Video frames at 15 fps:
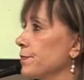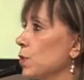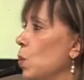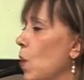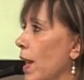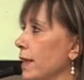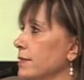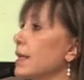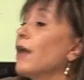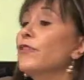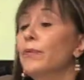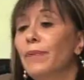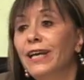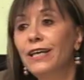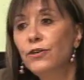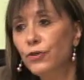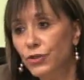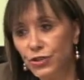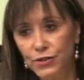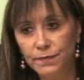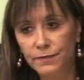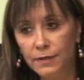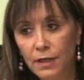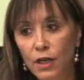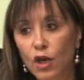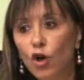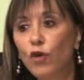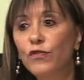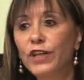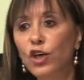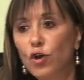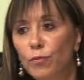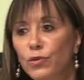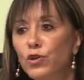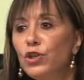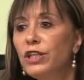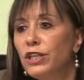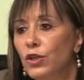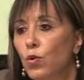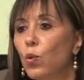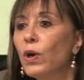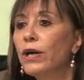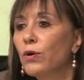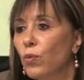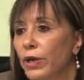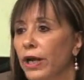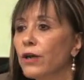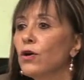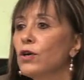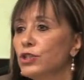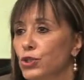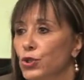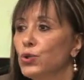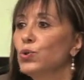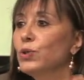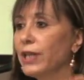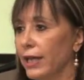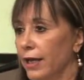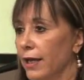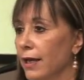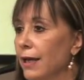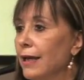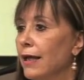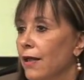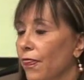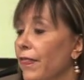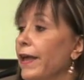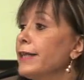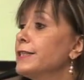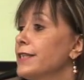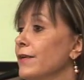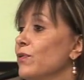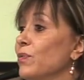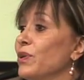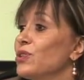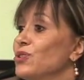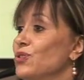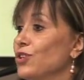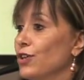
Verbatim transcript: who else? At the mayor of the community where we are going to do the, the interview. Because, you